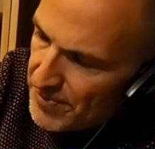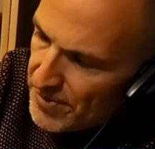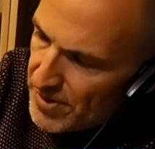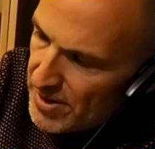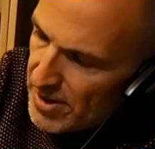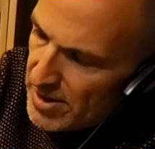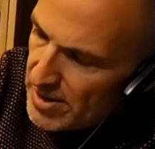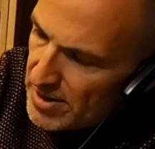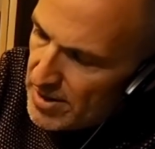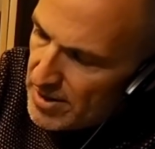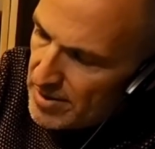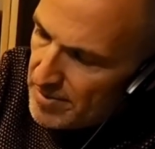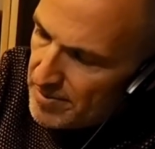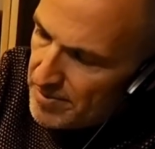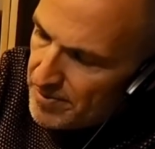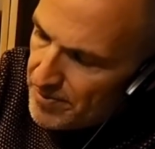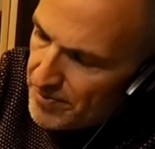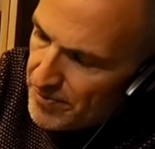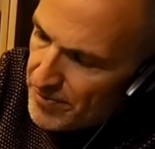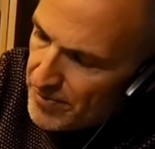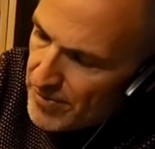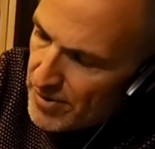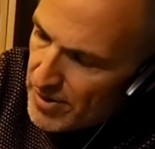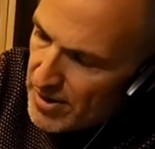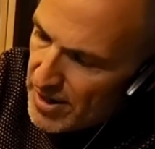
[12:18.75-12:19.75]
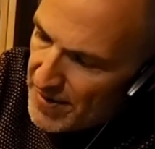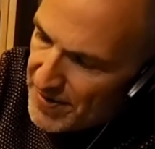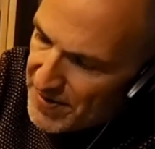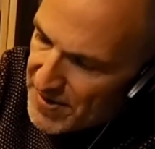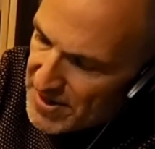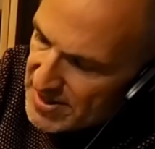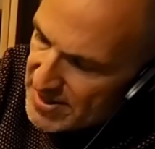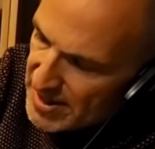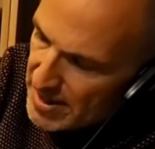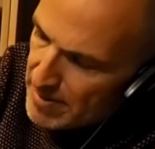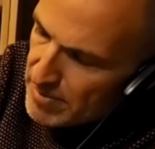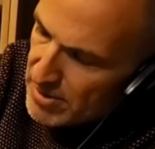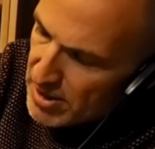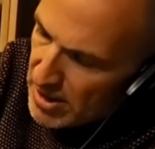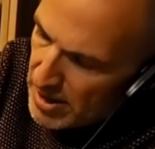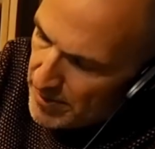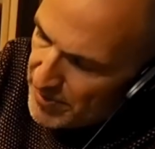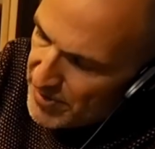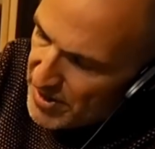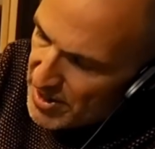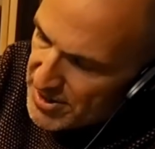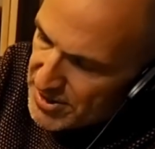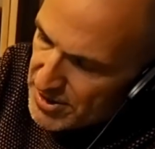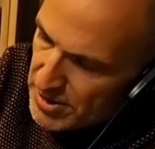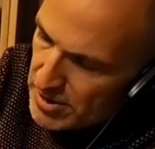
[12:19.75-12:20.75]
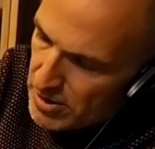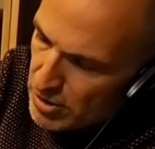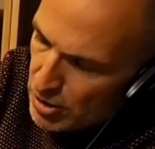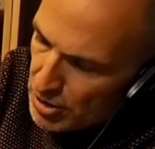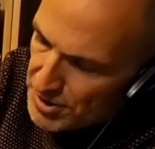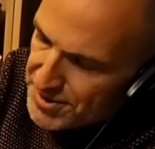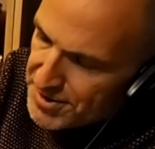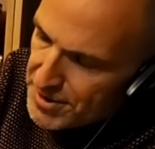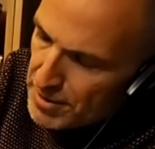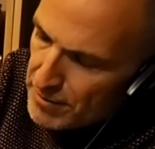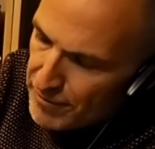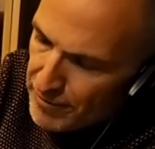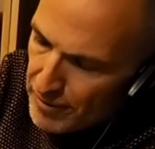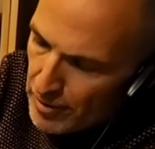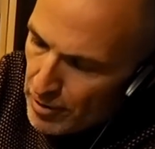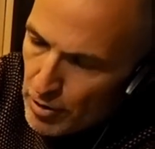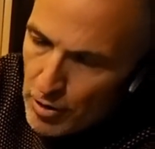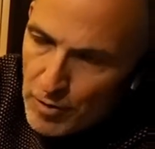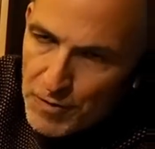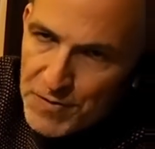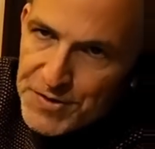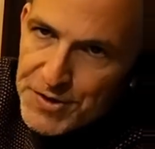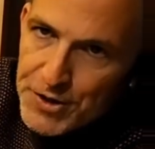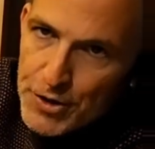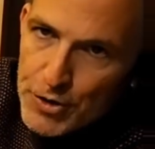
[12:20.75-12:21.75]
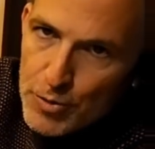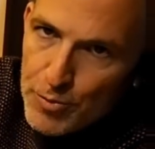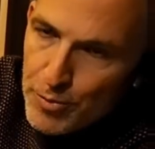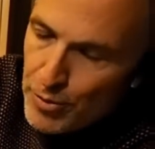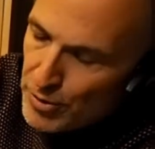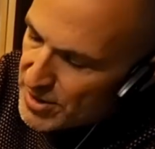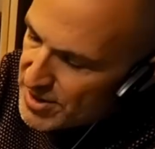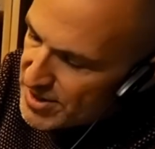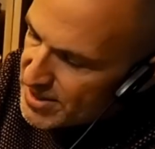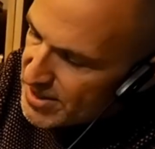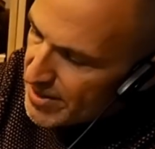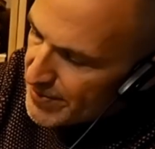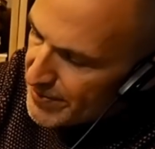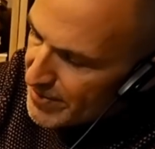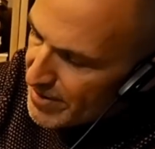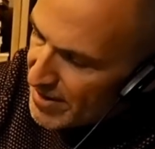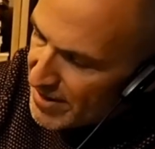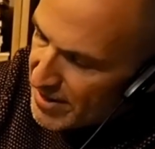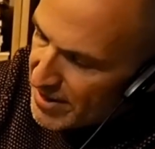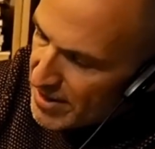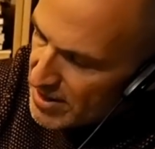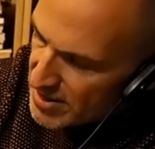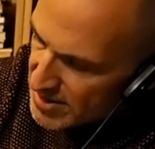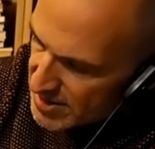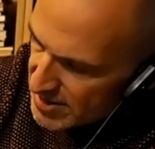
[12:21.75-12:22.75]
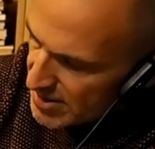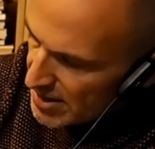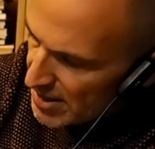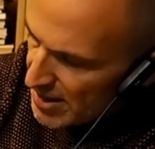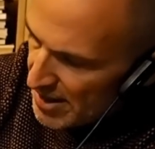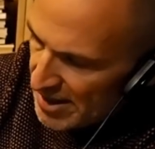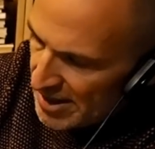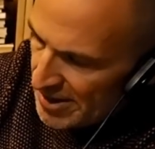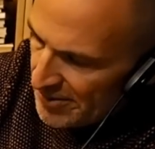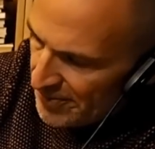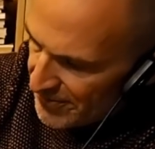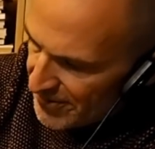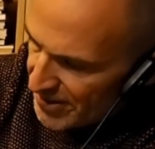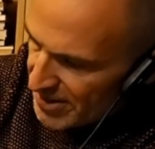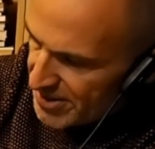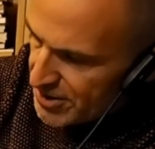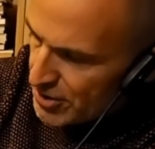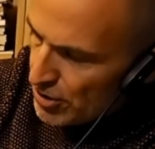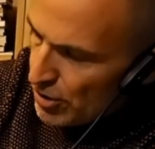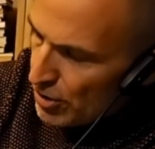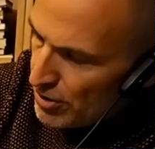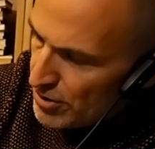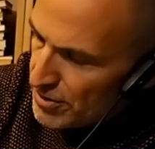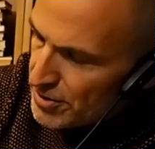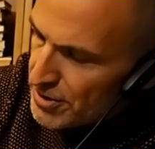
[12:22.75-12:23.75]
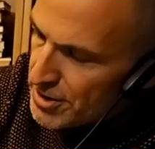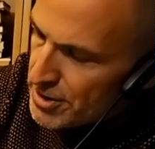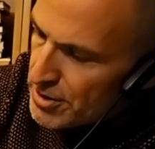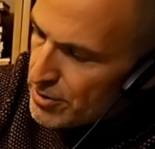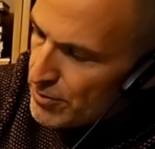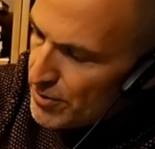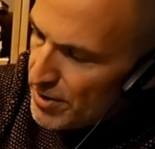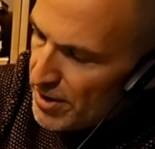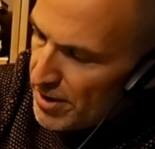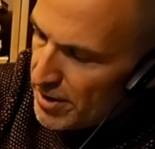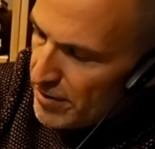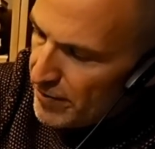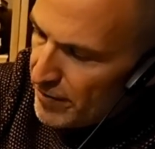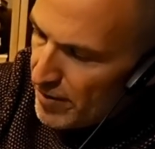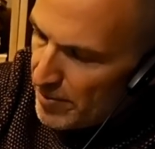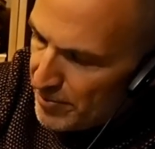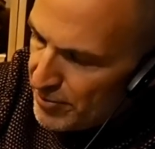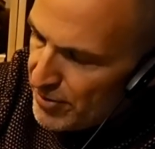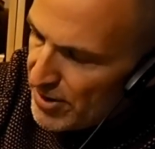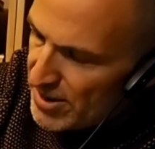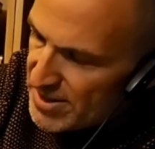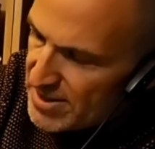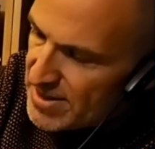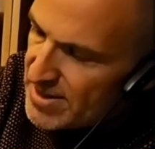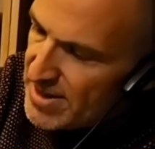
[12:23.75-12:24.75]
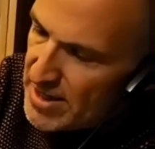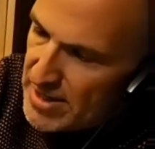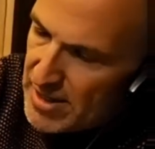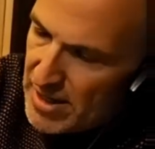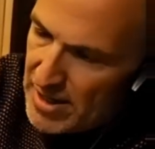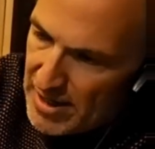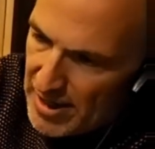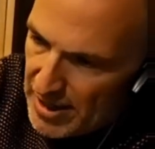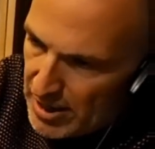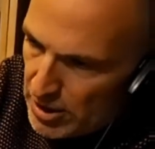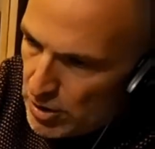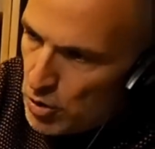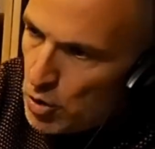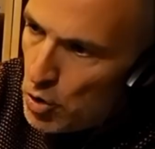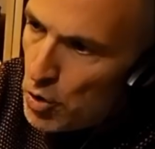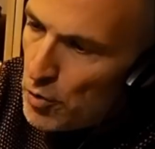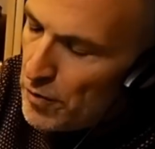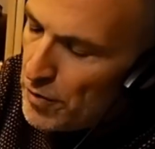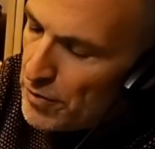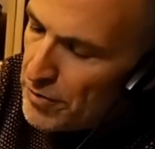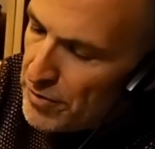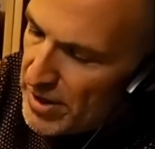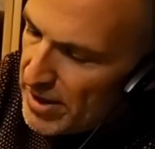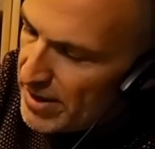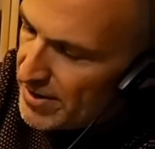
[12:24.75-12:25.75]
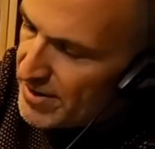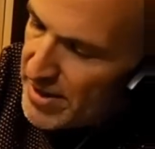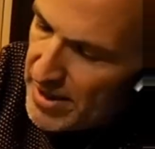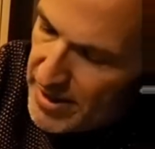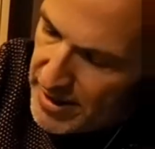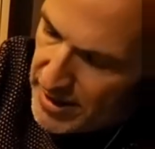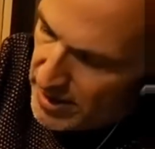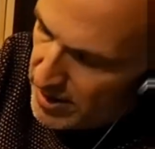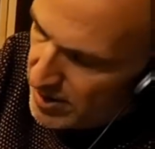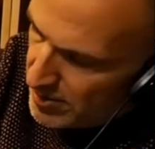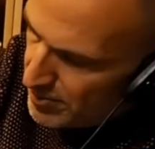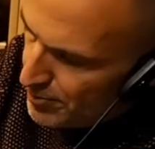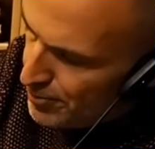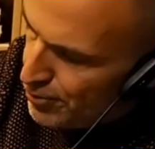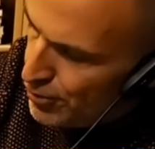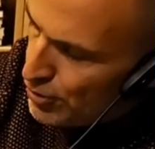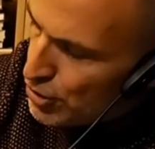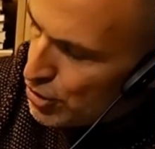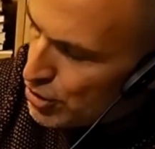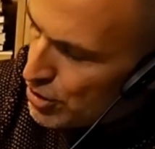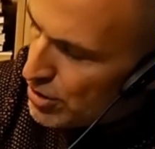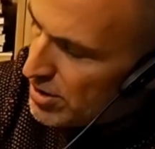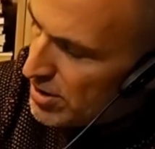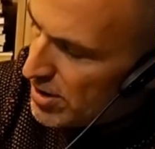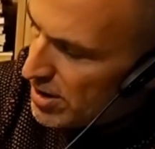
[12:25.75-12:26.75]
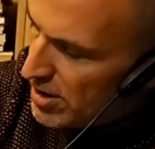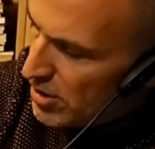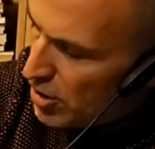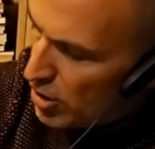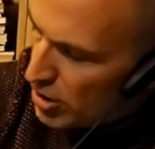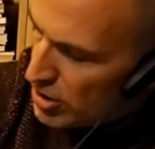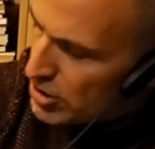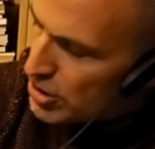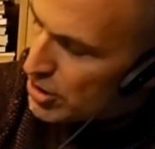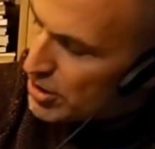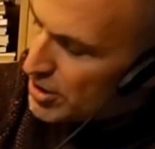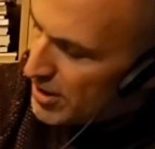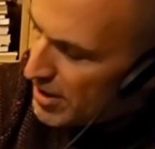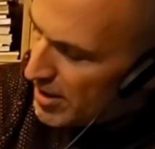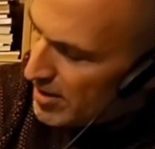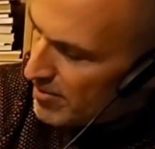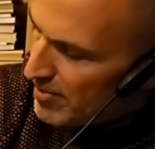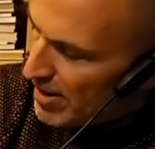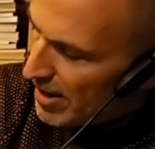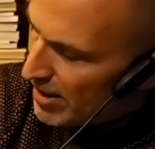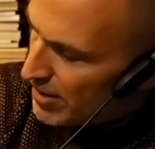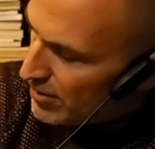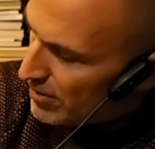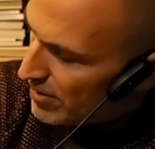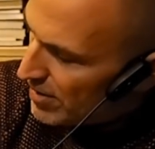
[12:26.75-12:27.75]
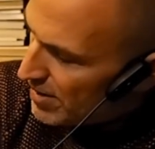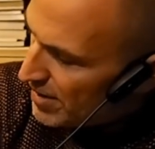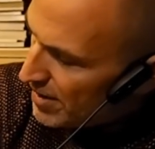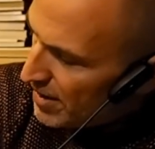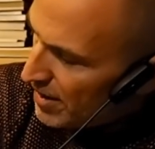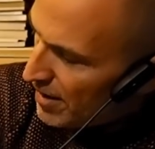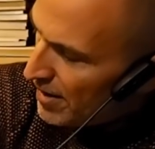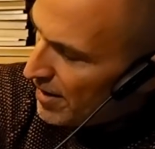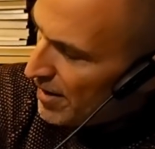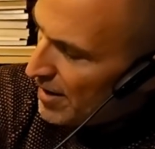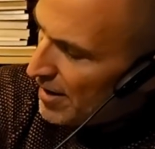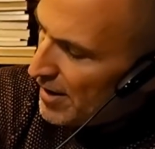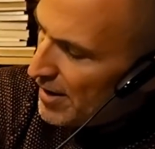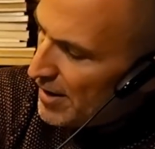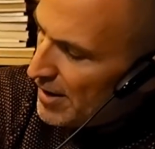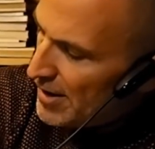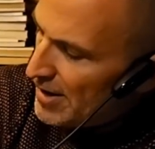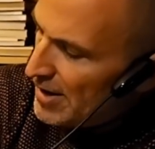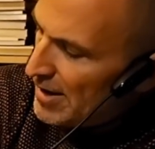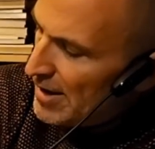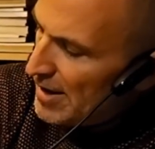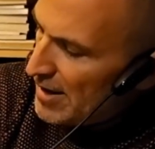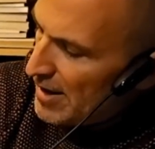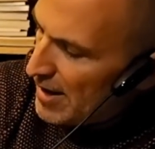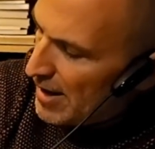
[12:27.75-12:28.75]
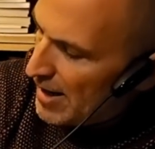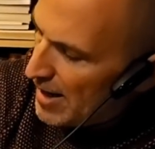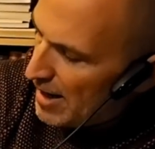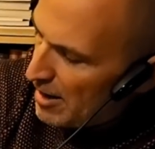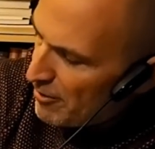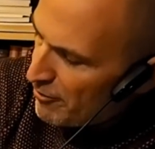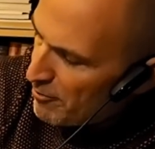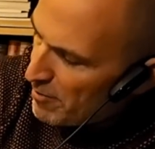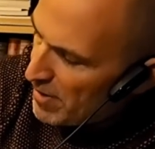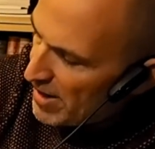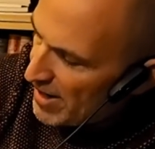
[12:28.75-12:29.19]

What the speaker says: At the same time, there's a constant flow of 0.7 liters that's going through here, and if I press that, I like override that and push oxygen in manually. I have my